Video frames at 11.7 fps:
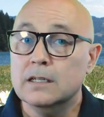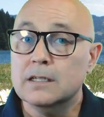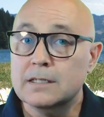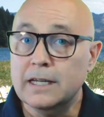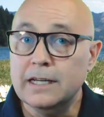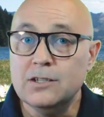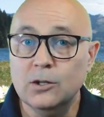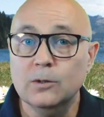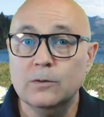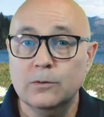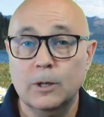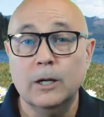Stay
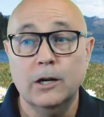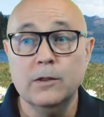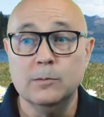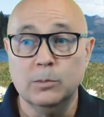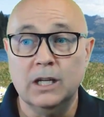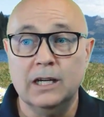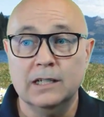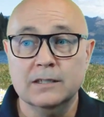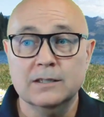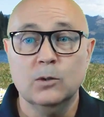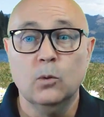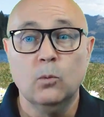tuned for our other
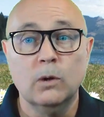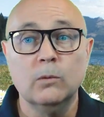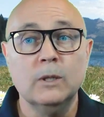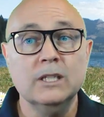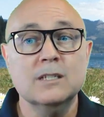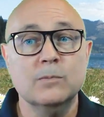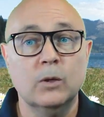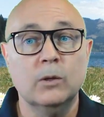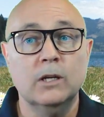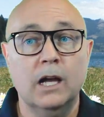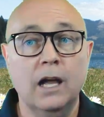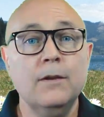blogs where we'll
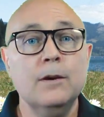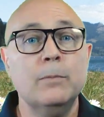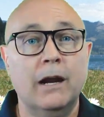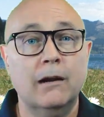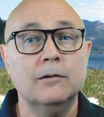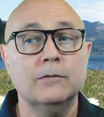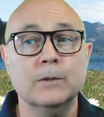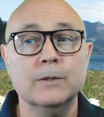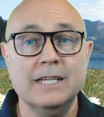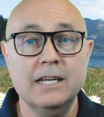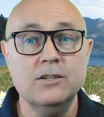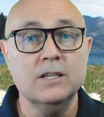explore other powerful
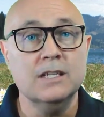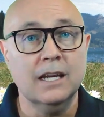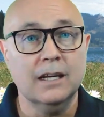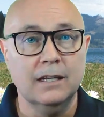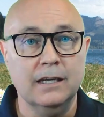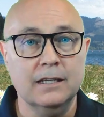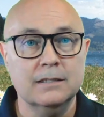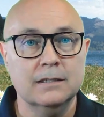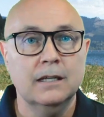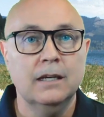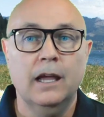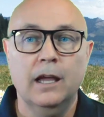teaching techniques,
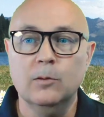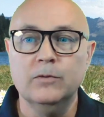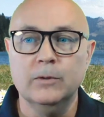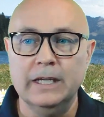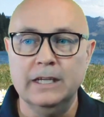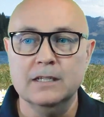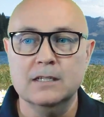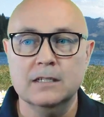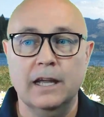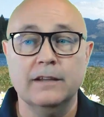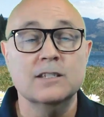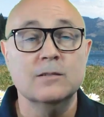helpful hints,
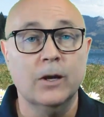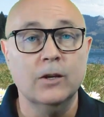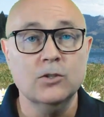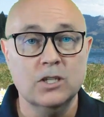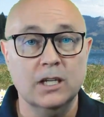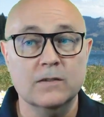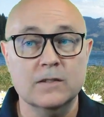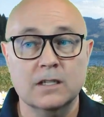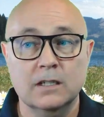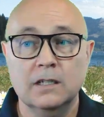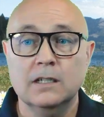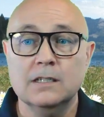and small shifts
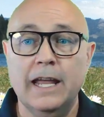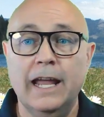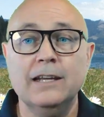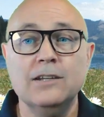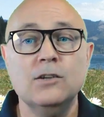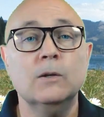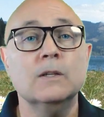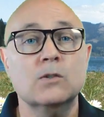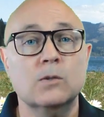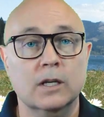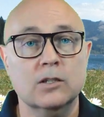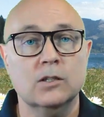to add to your
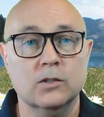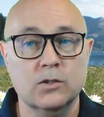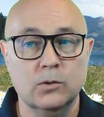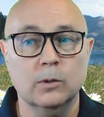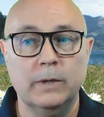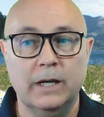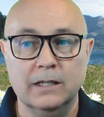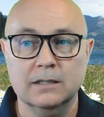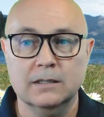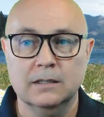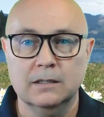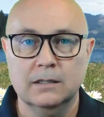instructional
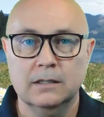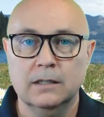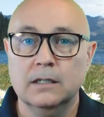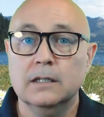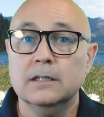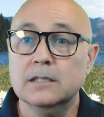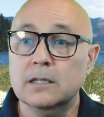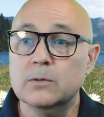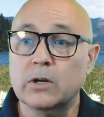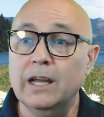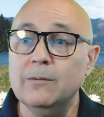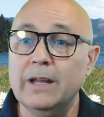toolbox.
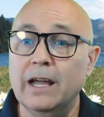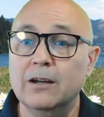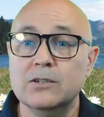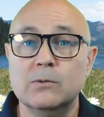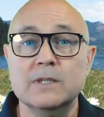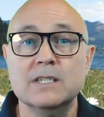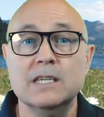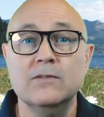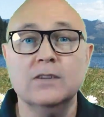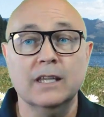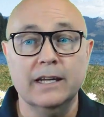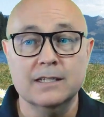Subscribe now to receive
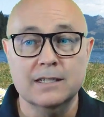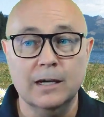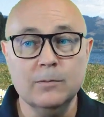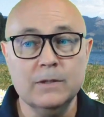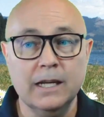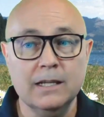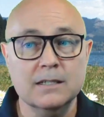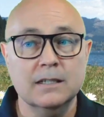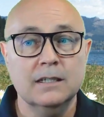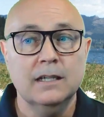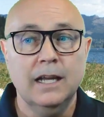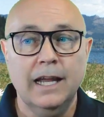the latest updates
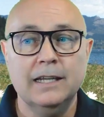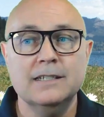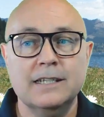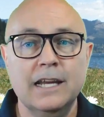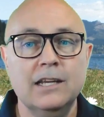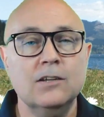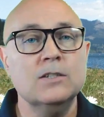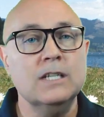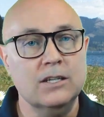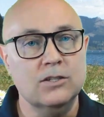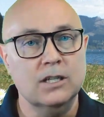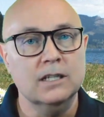and to take your
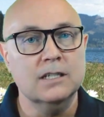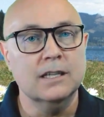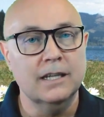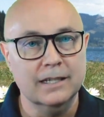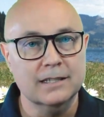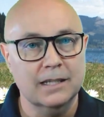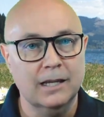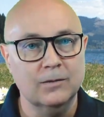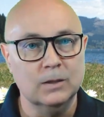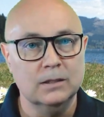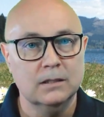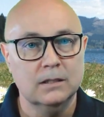teaching to the next
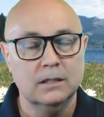level.